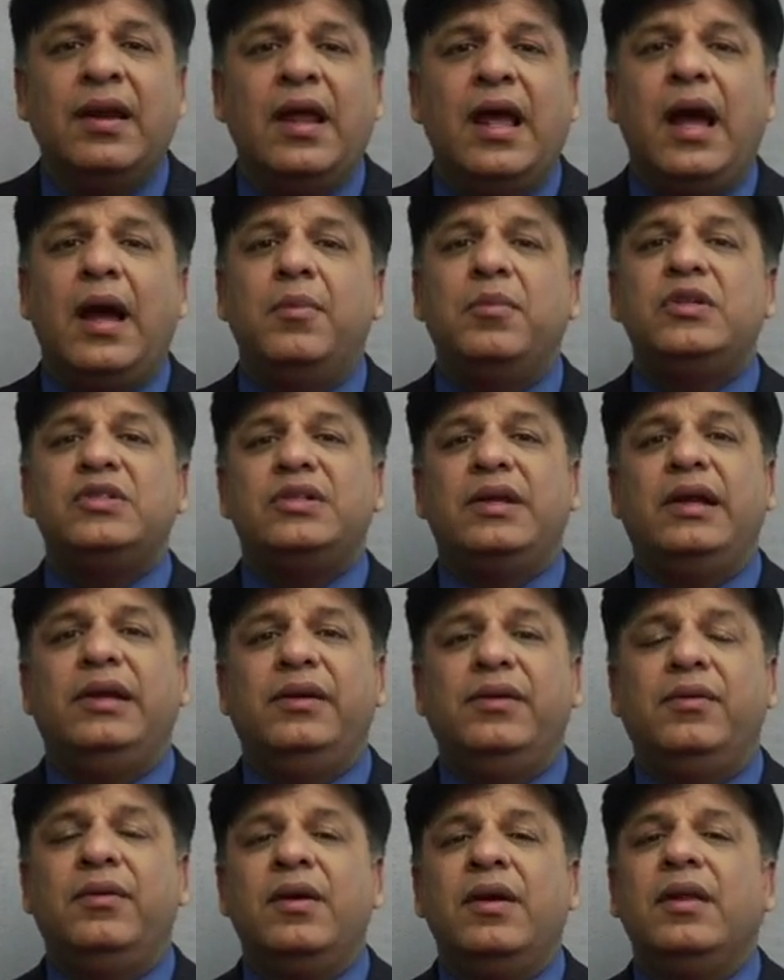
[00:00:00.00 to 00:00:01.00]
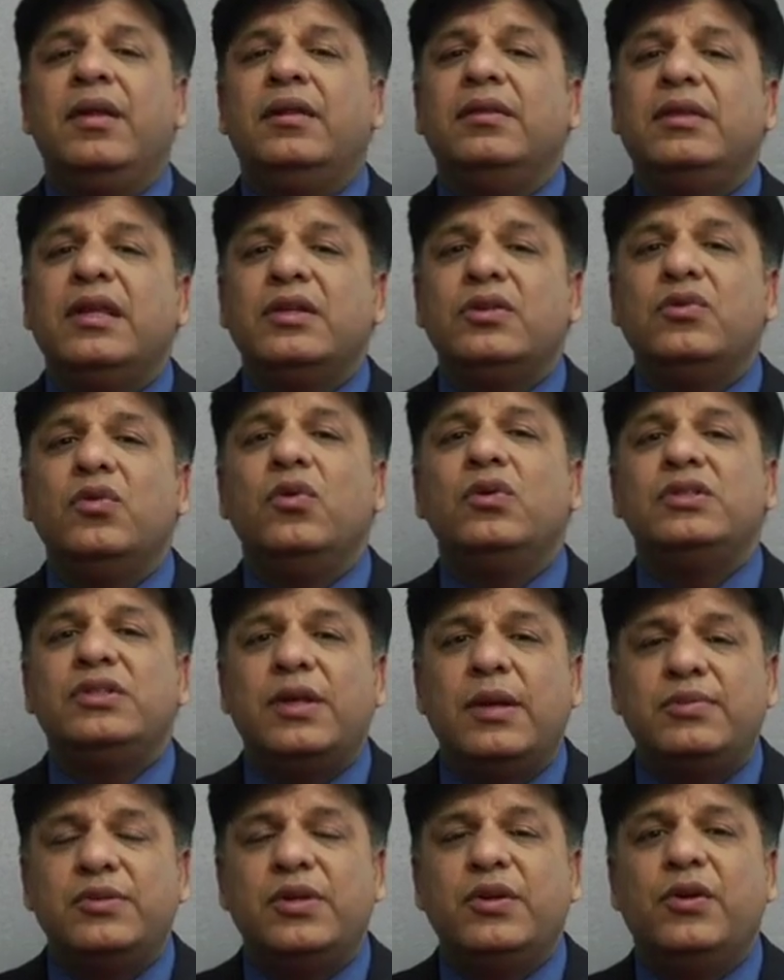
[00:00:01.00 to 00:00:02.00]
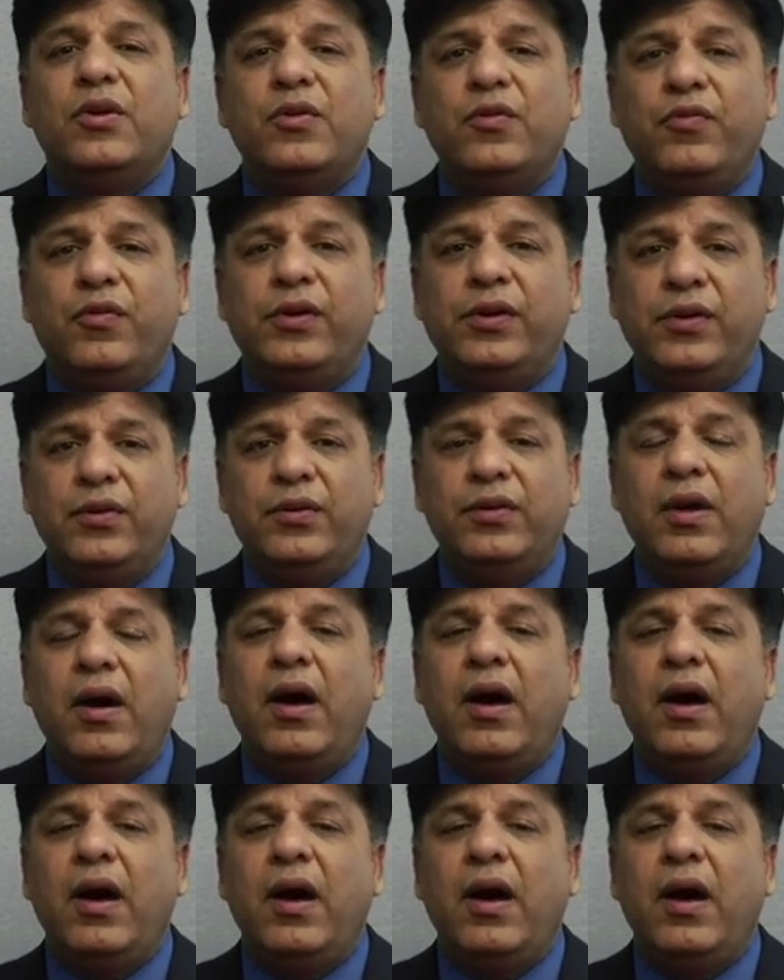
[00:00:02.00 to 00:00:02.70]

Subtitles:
I must tell you, there's no substitute for you